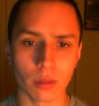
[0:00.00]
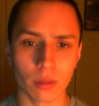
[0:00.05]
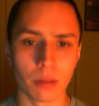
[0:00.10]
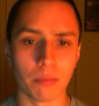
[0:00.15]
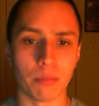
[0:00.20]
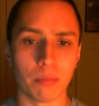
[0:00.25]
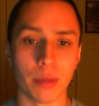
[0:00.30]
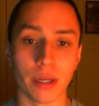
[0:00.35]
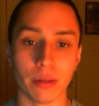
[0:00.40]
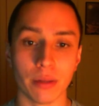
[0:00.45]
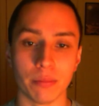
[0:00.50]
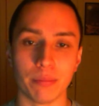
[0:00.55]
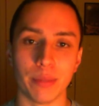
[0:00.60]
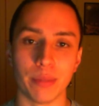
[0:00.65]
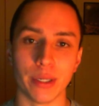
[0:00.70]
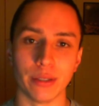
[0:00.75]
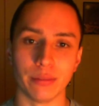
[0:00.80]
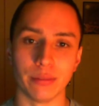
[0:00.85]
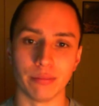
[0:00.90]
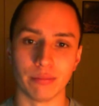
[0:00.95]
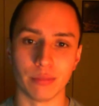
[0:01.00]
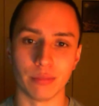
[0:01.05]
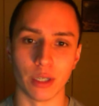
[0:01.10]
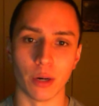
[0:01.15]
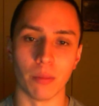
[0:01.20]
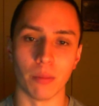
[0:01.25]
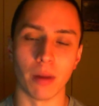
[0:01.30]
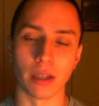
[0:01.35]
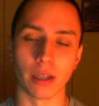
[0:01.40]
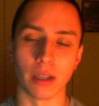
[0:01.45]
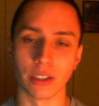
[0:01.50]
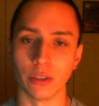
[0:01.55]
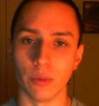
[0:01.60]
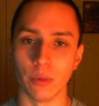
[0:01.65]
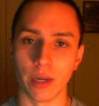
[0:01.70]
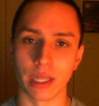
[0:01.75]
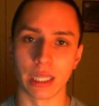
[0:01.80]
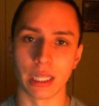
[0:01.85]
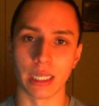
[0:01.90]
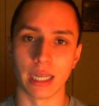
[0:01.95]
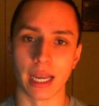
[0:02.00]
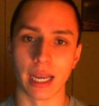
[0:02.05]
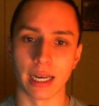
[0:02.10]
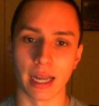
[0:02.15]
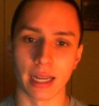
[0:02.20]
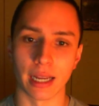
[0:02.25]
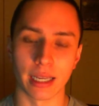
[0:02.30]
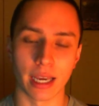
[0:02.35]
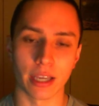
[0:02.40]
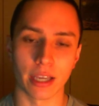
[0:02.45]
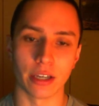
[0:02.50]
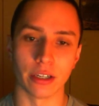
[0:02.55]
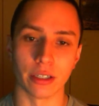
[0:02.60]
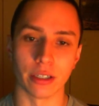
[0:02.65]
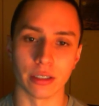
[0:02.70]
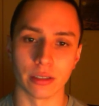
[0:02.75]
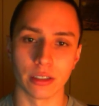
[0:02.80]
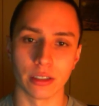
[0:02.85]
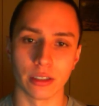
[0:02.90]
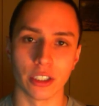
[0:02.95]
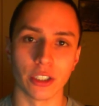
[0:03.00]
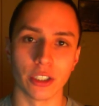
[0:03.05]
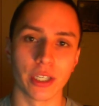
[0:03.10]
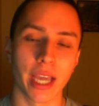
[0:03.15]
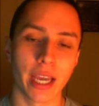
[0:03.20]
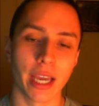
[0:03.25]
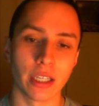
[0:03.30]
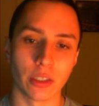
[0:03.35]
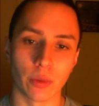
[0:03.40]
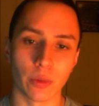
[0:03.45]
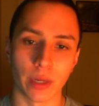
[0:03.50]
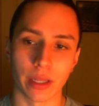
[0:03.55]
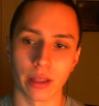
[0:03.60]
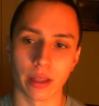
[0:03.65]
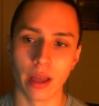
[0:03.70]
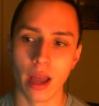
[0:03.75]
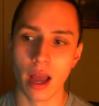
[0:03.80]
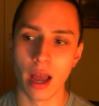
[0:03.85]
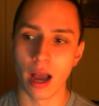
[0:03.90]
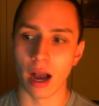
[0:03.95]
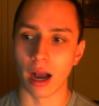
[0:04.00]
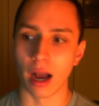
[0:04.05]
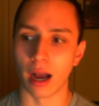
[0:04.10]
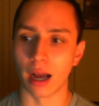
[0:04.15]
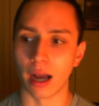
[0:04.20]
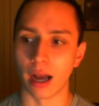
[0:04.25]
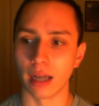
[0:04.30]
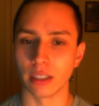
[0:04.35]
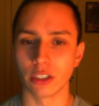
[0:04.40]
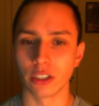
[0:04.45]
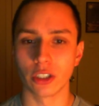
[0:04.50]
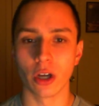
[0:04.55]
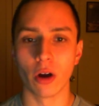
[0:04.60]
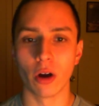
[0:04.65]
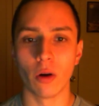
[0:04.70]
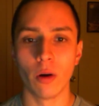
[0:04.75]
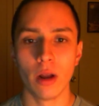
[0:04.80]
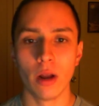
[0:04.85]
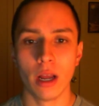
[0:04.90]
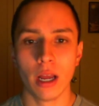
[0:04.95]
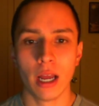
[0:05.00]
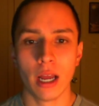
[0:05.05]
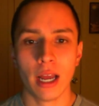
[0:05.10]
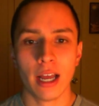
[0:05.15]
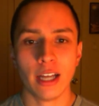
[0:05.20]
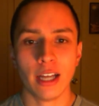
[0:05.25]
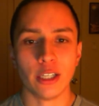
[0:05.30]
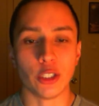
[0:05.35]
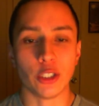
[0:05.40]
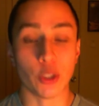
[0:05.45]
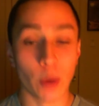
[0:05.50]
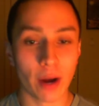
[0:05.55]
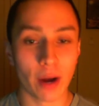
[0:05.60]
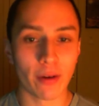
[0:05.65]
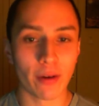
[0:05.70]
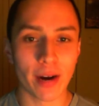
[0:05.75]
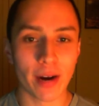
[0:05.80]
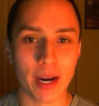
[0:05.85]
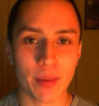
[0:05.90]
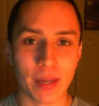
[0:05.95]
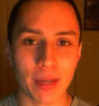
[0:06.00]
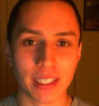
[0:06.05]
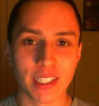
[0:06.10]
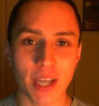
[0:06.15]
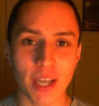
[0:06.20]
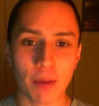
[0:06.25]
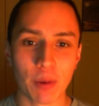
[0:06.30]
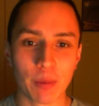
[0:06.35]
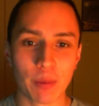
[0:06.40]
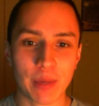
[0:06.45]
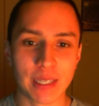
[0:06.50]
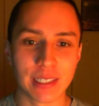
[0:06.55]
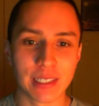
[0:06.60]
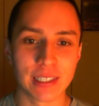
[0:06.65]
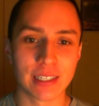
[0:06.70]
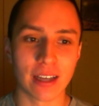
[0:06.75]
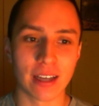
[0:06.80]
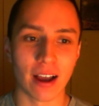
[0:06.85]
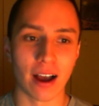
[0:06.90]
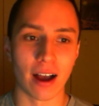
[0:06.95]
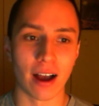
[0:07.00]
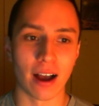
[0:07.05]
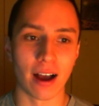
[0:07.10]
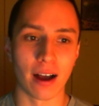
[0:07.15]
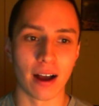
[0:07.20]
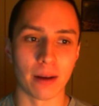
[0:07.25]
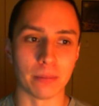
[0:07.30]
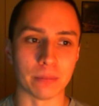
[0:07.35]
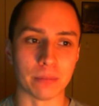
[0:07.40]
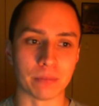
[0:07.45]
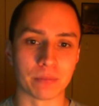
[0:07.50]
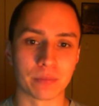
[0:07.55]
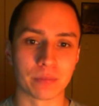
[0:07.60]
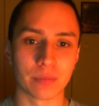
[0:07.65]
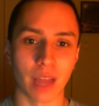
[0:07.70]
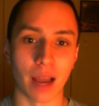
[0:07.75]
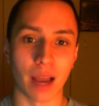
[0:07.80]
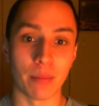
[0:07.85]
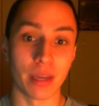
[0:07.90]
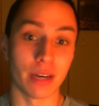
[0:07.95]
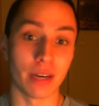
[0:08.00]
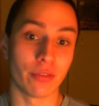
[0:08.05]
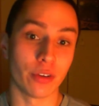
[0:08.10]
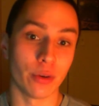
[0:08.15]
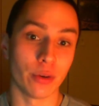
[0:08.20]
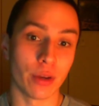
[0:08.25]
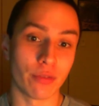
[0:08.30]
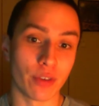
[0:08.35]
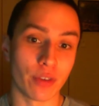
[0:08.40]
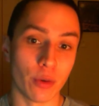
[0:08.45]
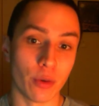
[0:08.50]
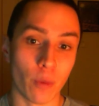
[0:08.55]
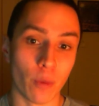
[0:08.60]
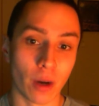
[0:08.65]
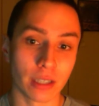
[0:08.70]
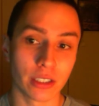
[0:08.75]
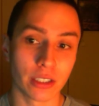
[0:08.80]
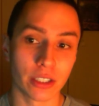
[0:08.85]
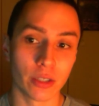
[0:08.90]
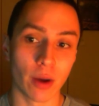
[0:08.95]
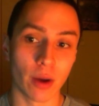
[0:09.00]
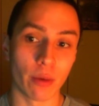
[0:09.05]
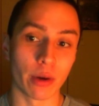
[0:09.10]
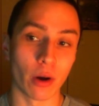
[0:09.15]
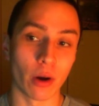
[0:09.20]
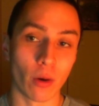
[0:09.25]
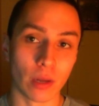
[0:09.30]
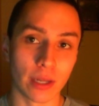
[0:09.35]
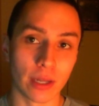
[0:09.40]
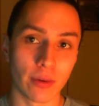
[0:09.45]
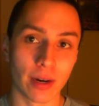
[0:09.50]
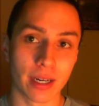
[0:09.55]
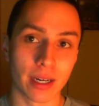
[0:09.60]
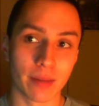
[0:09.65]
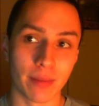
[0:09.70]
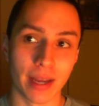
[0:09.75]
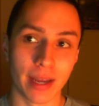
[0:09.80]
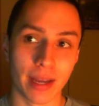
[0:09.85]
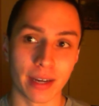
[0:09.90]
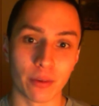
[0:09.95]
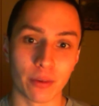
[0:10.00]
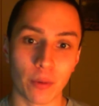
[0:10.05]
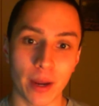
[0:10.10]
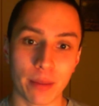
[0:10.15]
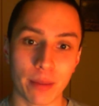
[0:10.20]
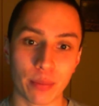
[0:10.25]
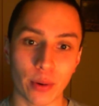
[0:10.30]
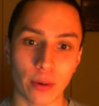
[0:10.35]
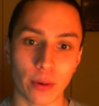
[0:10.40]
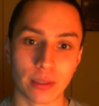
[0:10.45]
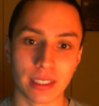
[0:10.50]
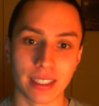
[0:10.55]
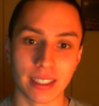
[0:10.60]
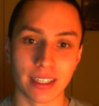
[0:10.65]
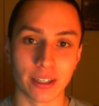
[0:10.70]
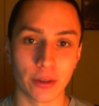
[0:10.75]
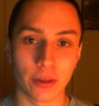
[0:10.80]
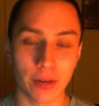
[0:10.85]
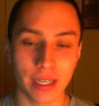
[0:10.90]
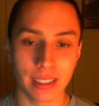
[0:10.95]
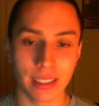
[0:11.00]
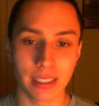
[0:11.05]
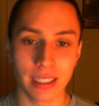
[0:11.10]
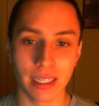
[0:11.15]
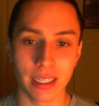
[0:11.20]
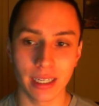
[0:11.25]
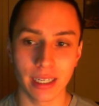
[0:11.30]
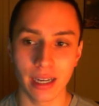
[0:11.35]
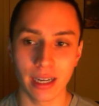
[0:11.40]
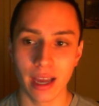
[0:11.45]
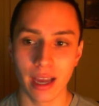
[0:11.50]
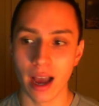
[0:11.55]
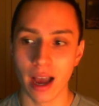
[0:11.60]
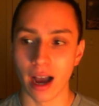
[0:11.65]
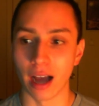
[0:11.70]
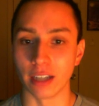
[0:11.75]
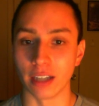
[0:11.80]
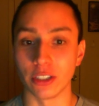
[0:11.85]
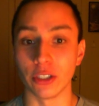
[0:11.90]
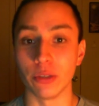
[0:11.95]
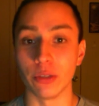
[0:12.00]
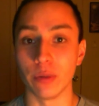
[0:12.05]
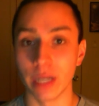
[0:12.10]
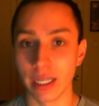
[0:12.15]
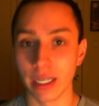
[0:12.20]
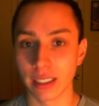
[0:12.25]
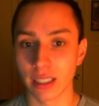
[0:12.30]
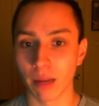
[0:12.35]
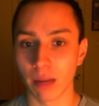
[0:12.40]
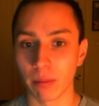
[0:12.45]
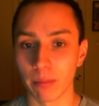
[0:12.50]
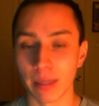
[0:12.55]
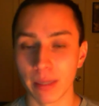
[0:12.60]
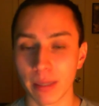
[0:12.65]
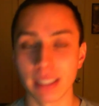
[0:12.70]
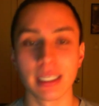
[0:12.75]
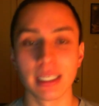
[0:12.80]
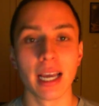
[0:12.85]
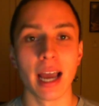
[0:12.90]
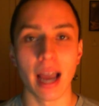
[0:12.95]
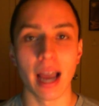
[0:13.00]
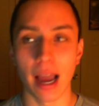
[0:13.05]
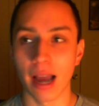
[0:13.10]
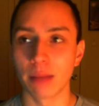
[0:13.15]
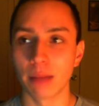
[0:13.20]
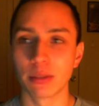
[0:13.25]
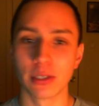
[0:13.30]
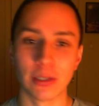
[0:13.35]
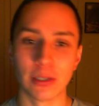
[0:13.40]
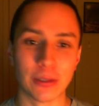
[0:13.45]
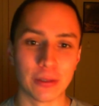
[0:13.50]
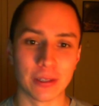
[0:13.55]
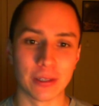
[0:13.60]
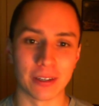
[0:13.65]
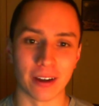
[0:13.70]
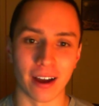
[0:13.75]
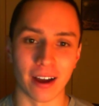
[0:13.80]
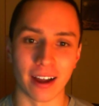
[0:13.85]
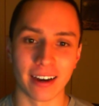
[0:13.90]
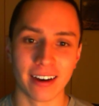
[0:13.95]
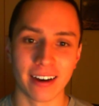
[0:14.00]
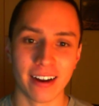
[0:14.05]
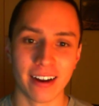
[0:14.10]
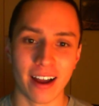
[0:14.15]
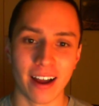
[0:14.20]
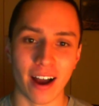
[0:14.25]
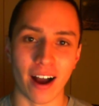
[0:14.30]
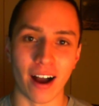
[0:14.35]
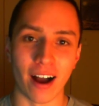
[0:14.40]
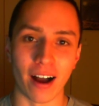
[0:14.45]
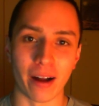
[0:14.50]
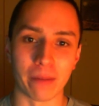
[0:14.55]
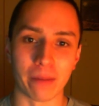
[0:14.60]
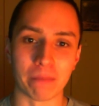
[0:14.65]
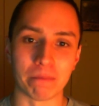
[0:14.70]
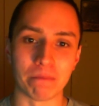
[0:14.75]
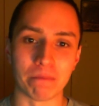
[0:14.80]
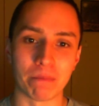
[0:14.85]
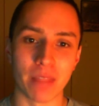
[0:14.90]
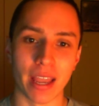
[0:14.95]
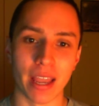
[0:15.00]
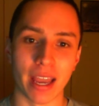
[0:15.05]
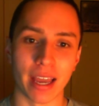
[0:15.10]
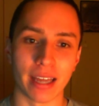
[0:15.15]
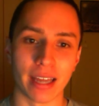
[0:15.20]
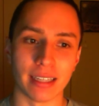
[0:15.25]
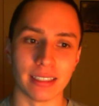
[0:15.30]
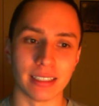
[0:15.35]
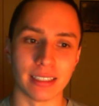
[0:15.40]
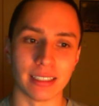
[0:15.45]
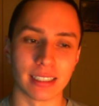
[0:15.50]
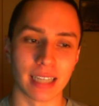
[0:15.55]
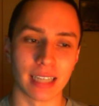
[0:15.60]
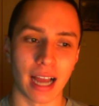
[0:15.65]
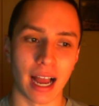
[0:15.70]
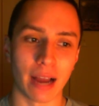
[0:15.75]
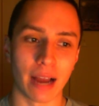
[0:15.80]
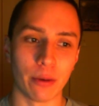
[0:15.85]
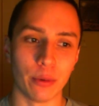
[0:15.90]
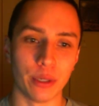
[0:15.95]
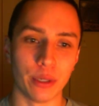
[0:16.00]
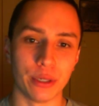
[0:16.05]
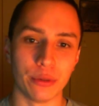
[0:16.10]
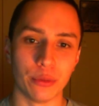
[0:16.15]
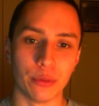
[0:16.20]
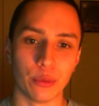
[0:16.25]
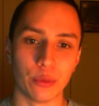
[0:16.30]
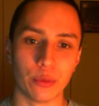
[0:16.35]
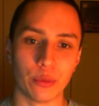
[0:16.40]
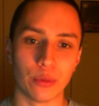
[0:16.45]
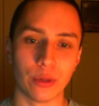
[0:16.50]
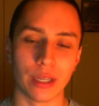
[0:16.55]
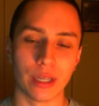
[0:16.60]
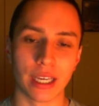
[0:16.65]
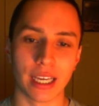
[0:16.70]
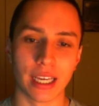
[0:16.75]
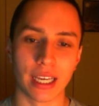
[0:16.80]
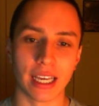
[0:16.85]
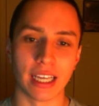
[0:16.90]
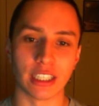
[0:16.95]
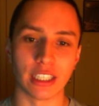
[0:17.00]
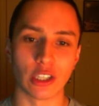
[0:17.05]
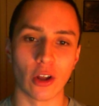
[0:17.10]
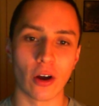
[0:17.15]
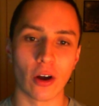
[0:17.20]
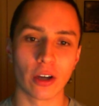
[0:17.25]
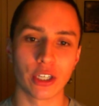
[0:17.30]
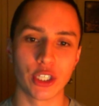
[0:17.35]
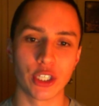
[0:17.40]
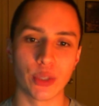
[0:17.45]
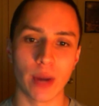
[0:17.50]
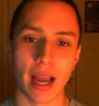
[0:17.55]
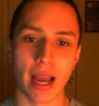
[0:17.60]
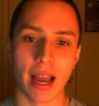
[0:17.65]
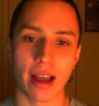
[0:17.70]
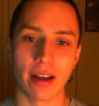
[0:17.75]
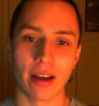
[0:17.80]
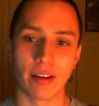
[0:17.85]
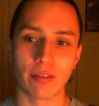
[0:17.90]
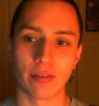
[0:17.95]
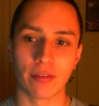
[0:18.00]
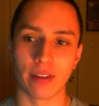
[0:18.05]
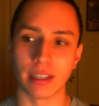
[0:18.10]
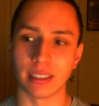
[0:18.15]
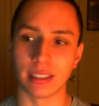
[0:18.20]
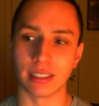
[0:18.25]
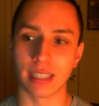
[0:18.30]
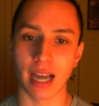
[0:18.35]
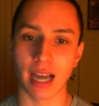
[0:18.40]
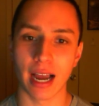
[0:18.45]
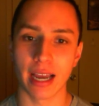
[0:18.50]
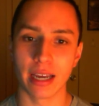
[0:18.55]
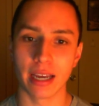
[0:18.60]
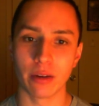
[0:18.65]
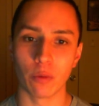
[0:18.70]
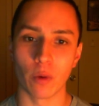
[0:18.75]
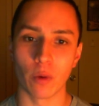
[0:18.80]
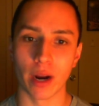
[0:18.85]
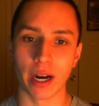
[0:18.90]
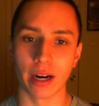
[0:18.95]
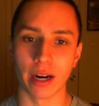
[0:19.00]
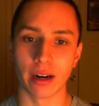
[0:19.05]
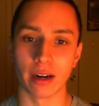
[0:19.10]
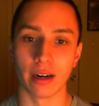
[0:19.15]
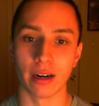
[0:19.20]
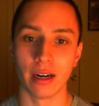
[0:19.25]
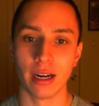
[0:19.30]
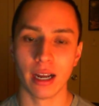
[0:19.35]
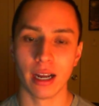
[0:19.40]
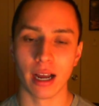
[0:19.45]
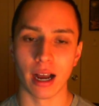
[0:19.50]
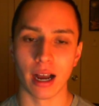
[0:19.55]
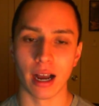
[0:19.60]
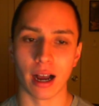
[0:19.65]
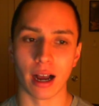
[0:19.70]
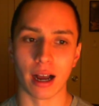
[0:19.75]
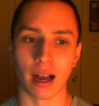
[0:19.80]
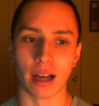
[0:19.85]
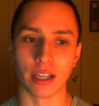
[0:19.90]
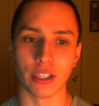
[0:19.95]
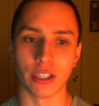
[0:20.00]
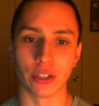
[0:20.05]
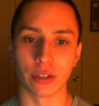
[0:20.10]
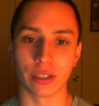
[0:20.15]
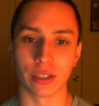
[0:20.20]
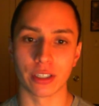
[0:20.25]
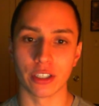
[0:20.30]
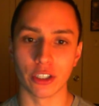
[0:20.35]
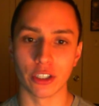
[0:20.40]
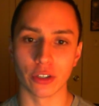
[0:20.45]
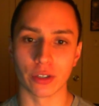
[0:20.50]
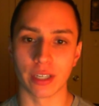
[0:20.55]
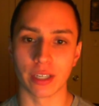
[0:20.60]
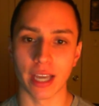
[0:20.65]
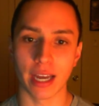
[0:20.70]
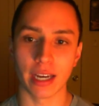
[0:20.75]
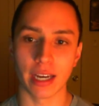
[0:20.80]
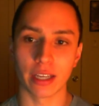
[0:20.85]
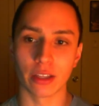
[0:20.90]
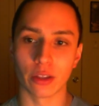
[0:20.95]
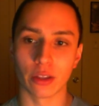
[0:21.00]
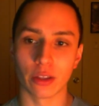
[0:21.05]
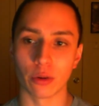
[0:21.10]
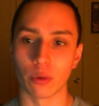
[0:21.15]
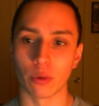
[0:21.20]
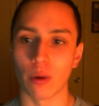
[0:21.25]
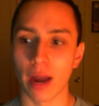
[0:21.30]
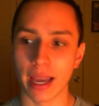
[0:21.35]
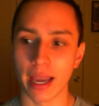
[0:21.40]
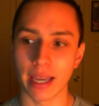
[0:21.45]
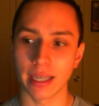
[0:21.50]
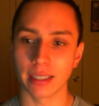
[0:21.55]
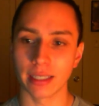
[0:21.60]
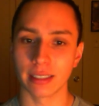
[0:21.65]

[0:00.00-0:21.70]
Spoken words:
build muscle with and get your gains with. So do I recommend supplements? I mean, if you want to, I would only recommend whey protein and creatine. Do you need supplements? Absolutely not. And I would, as long as you have a diet where you're getting the right